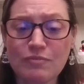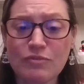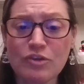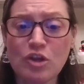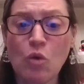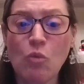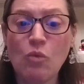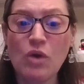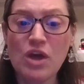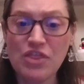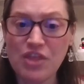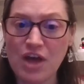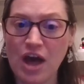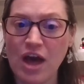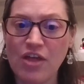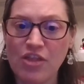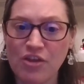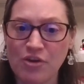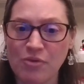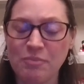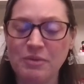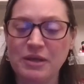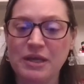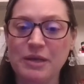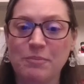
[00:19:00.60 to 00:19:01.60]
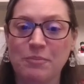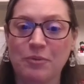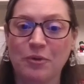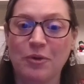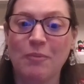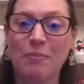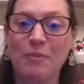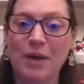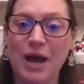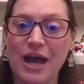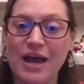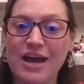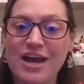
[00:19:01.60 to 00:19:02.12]
with other people,
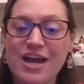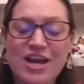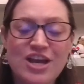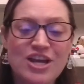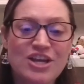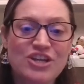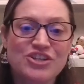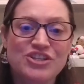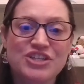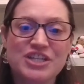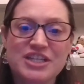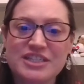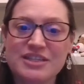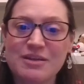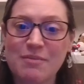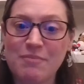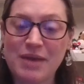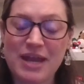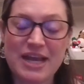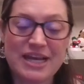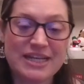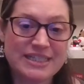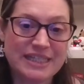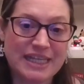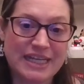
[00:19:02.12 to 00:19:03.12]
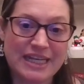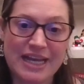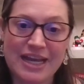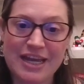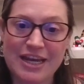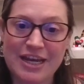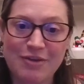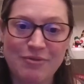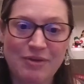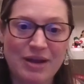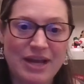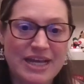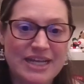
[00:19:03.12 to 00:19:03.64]
but she's amazing
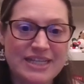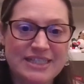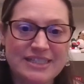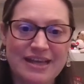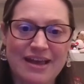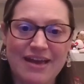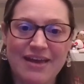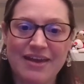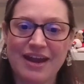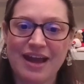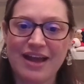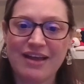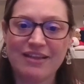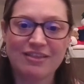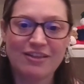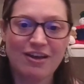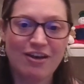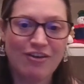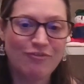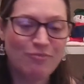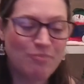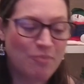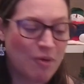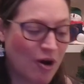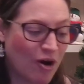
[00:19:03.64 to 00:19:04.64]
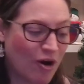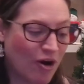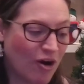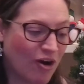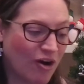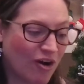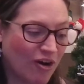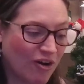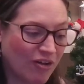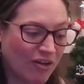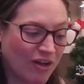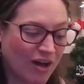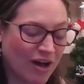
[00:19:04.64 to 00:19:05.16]
anyways. And I love
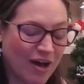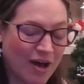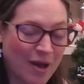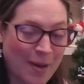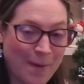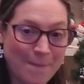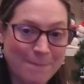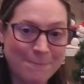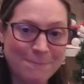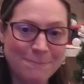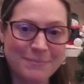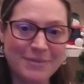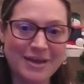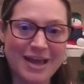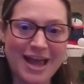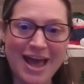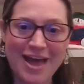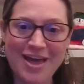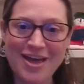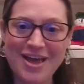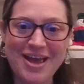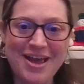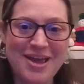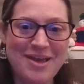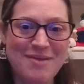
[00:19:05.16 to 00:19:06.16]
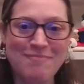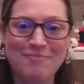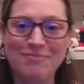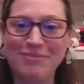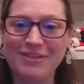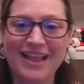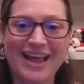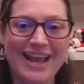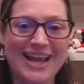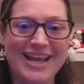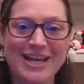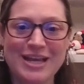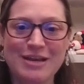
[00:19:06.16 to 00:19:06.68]
Paul. Him
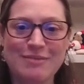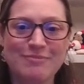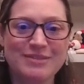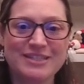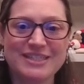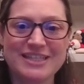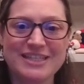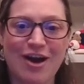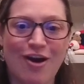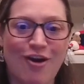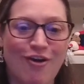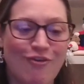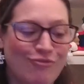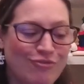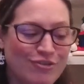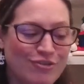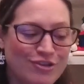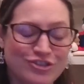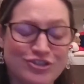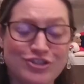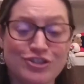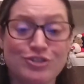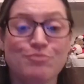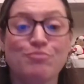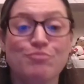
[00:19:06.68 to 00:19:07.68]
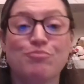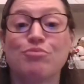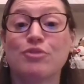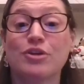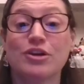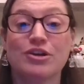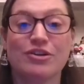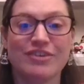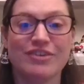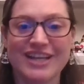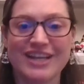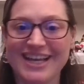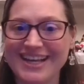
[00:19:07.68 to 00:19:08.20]
playing himself was just
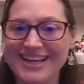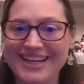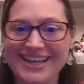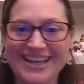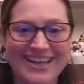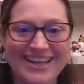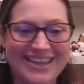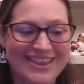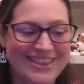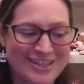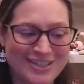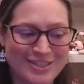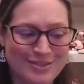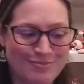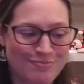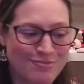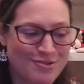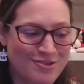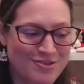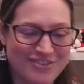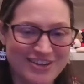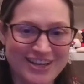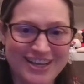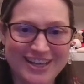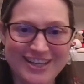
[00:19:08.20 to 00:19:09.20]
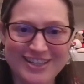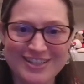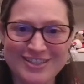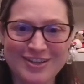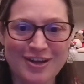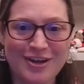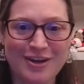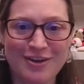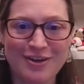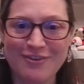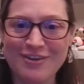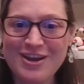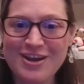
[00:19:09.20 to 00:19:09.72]
brilliant in this movie,
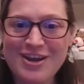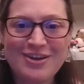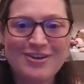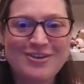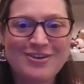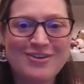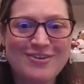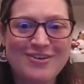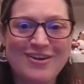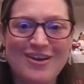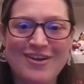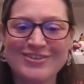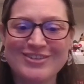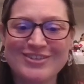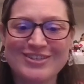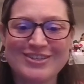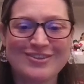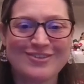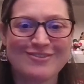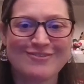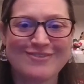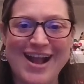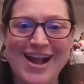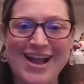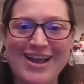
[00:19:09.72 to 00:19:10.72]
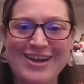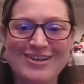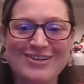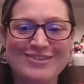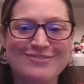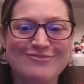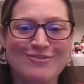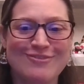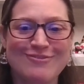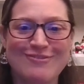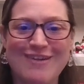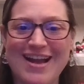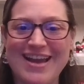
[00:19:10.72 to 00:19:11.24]
so kudos to the writers
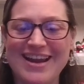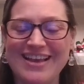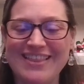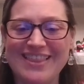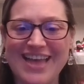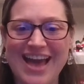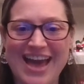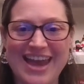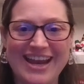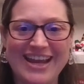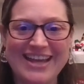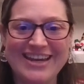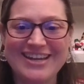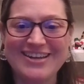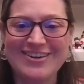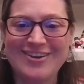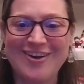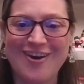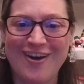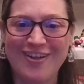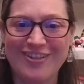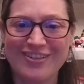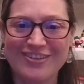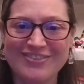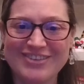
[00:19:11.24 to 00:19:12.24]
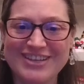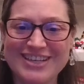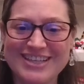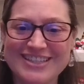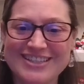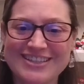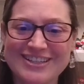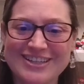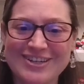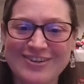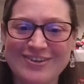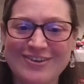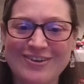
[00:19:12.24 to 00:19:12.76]
for writing that in and all of his
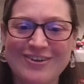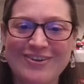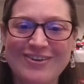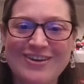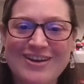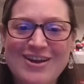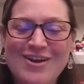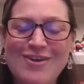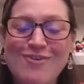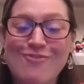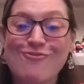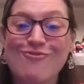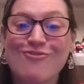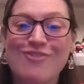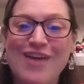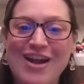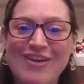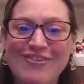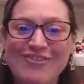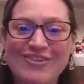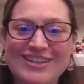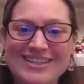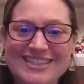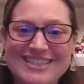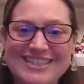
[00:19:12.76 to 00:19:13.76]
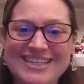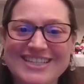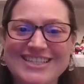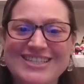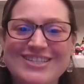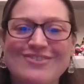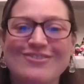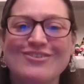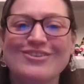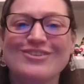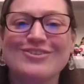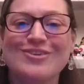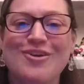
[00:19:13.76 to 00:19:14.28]
little references
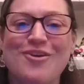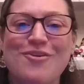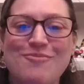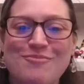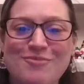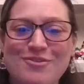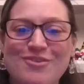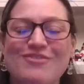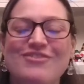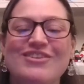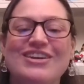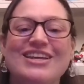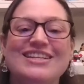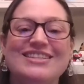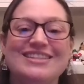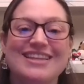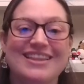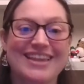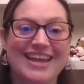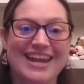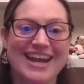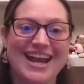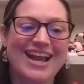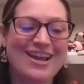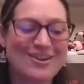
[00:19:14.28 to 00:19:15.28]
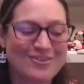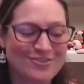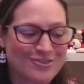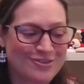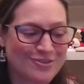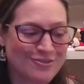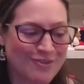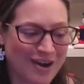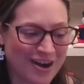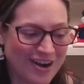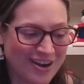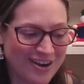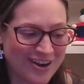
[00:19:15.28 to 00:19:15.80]
to his own movies. And then Andrew
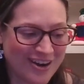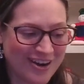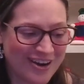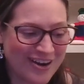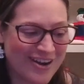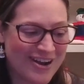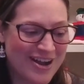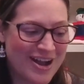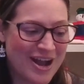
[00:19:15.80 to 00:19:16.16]
Walker,